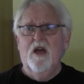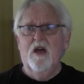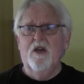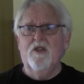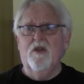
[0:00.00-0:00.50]

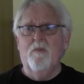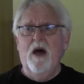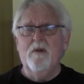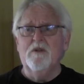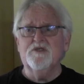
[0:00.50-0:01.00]
Uh, the
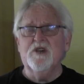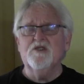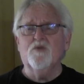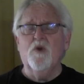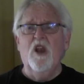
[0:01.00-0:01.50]
Bible
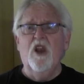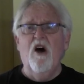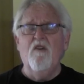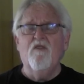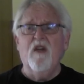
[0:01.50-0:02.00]
says we
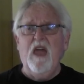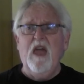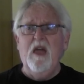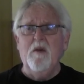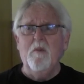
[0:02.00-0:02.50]
love
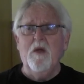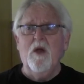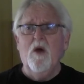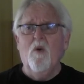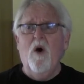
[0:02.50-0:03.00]

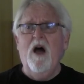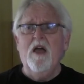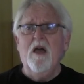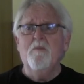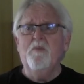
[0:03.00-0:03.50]
him.
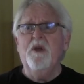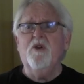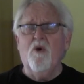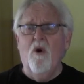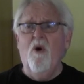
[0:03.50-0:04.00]
Why?
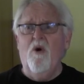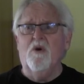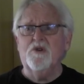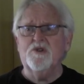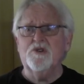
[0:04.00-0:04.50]

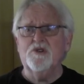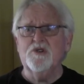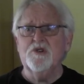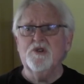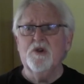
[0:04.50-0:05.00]

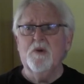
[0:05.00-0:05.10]
Because